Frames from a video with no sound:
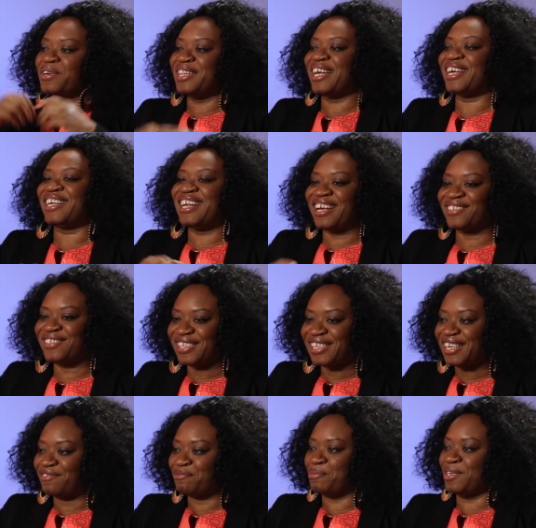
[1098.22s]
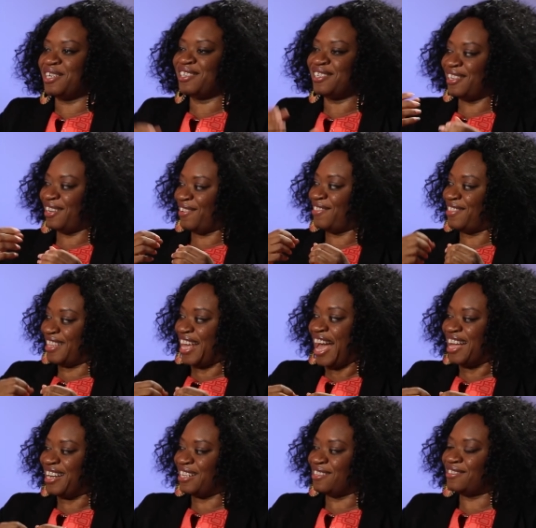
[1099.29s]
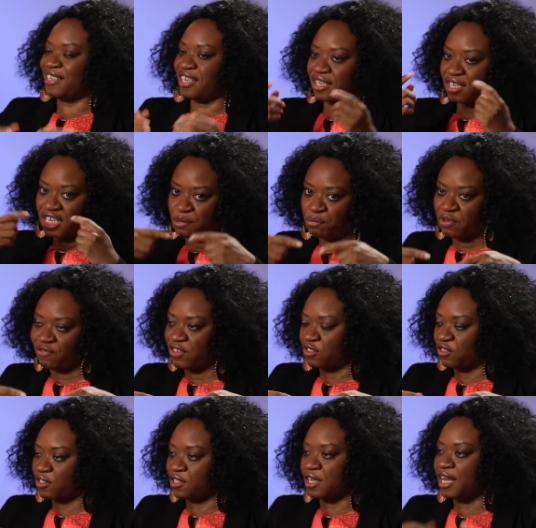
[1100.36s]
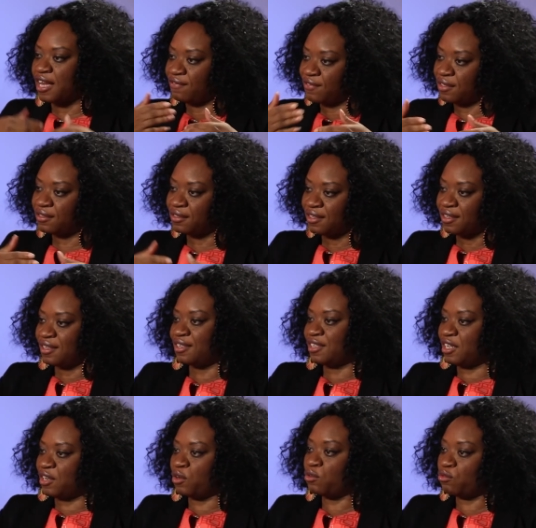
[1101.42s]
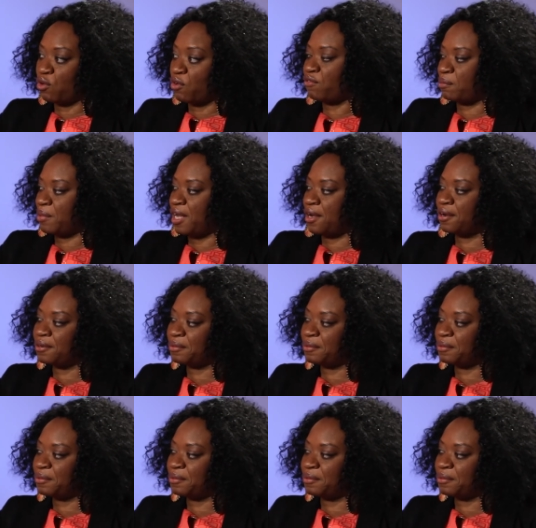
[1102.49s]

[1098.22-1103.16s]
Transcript: that could actually give me, that, and say, keep your visions alive, and, grow from there.